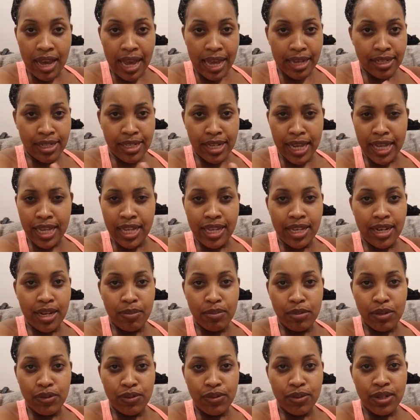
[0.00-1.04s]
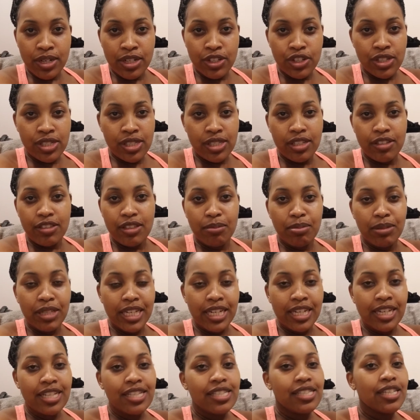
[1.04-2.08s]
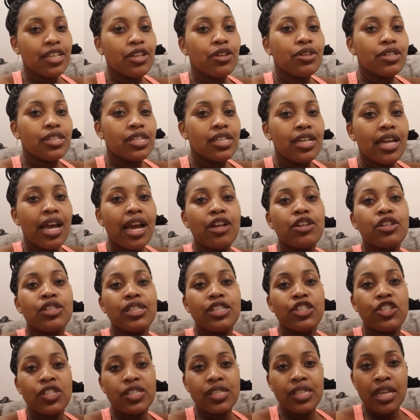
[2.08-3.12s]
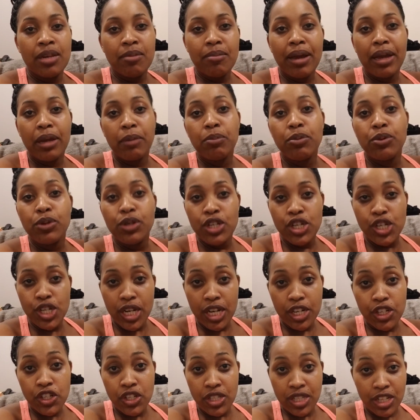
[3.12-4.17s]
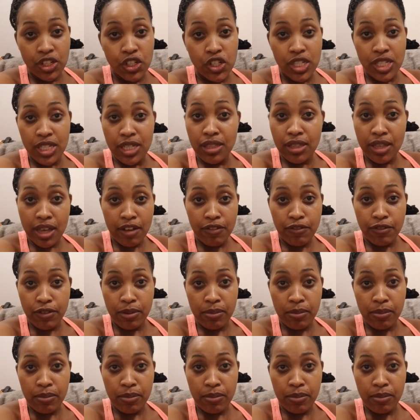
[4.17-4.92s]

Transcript: Did I heat up the food and just leave the plate in the sink, or did I actually just, in my appreciation that she did that for